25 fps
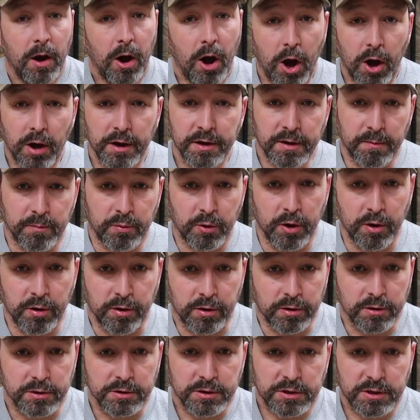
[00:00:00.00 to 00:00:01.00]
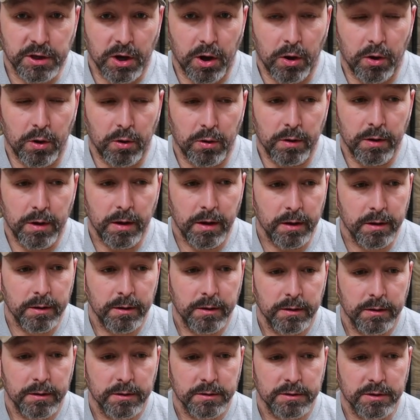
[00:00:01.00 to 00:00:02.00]
On to brooders. So
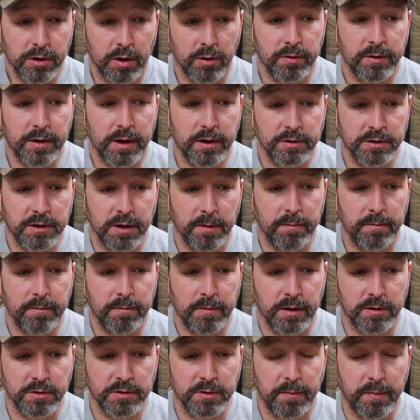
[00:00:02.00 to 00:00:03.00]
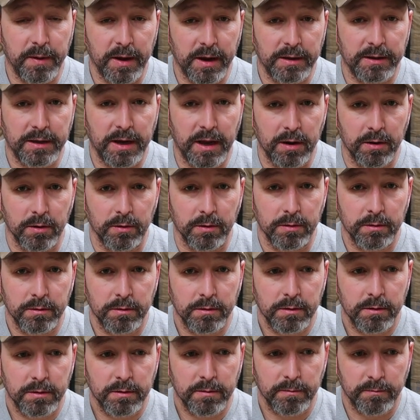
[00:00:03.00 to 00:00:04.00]
there's a big deal.
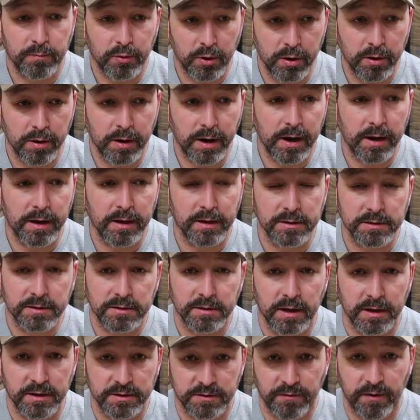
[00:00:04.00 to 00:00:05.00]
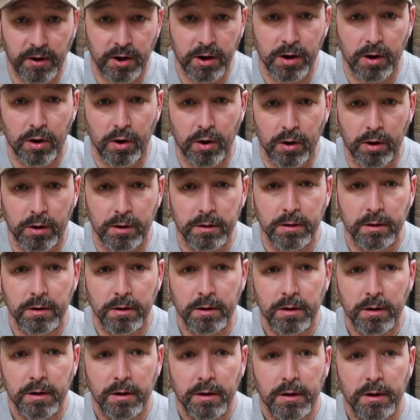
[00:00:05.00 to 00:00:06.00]
Brooding is very hard.
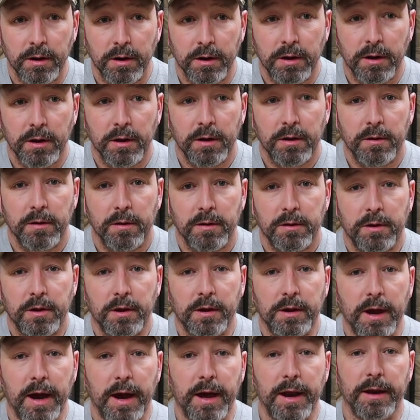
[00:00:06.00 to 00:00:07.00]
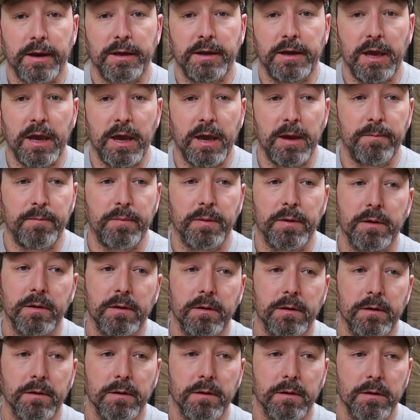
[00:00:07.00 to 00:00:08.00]
You got to keep
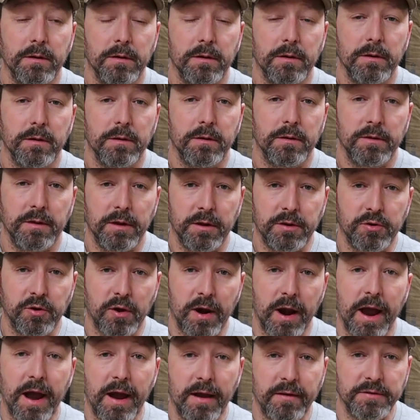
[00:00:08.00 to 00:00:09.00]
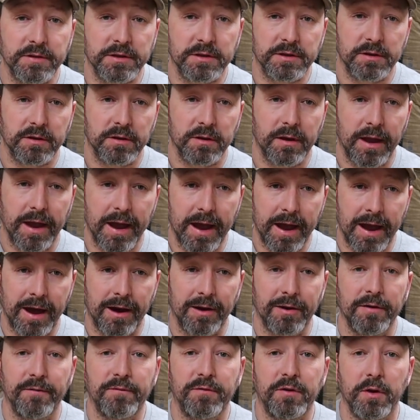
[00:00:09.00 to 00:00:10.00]
the drafts
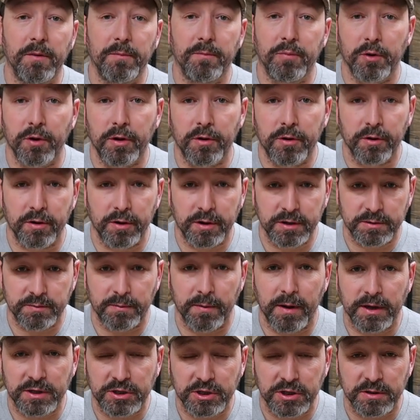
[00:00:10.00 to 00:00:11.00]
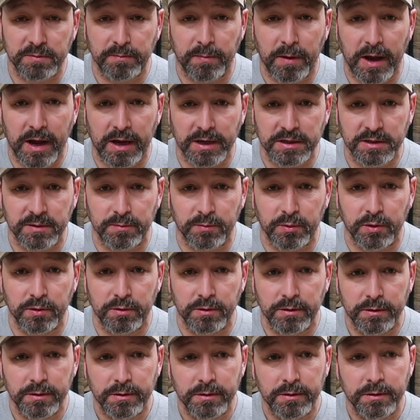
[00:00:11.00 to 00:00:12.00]
out of your brooder as much as possible.